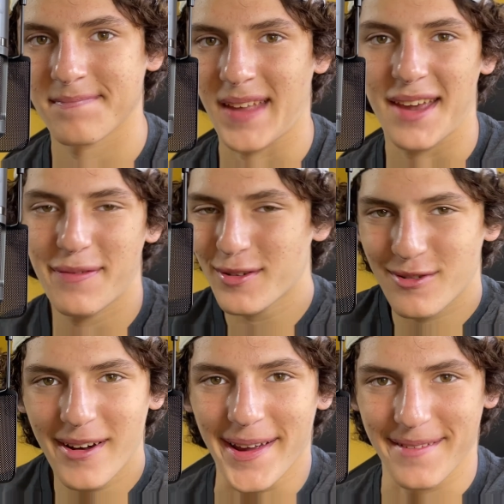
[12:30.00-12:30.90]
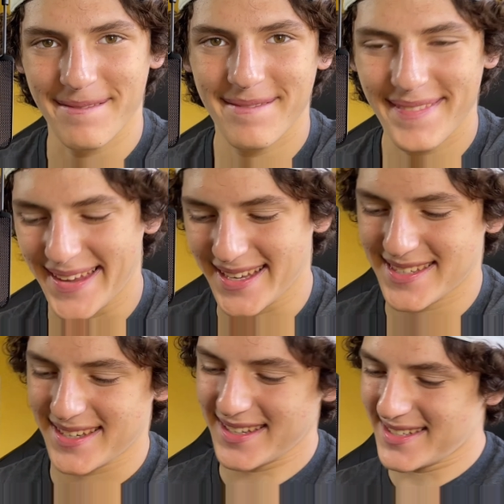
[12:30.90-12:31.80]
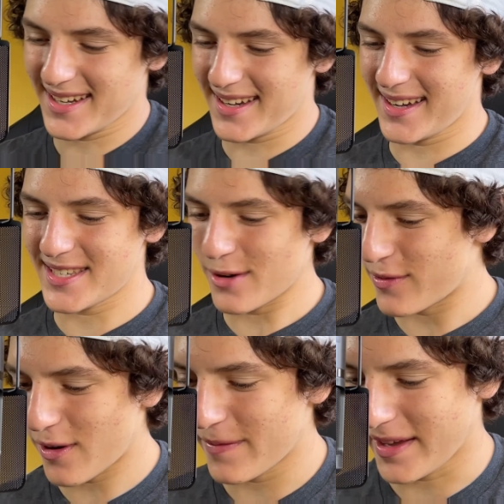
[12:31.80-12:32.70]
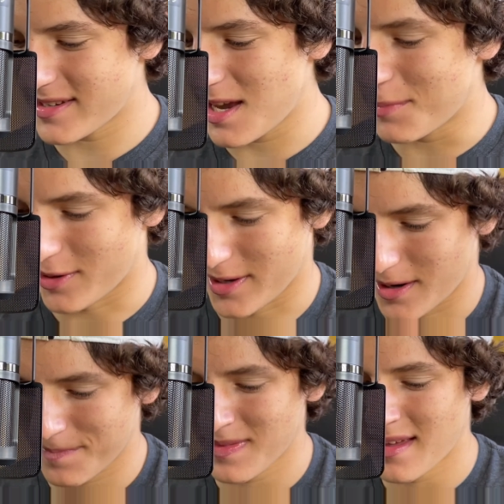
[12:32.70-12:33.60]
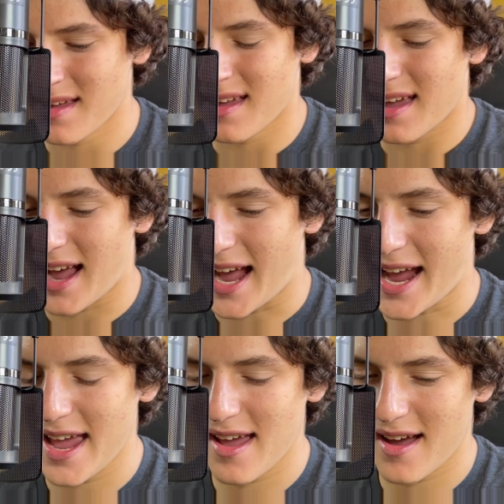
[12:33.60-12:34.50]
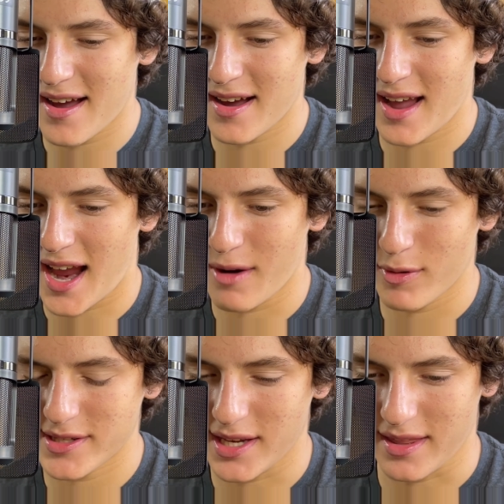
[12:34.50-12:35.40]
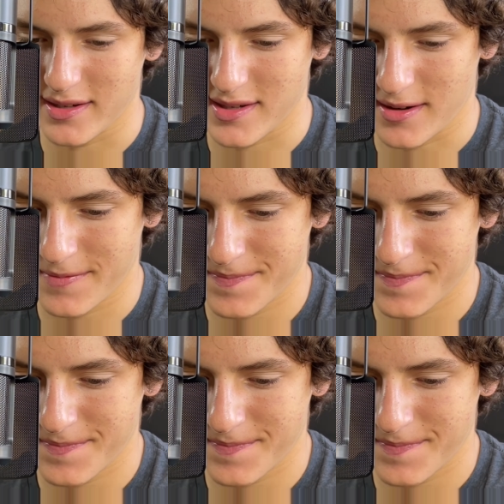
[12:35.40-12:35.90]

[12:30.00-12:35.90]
It feels great. It's overall a nice keyboard, I would say this though.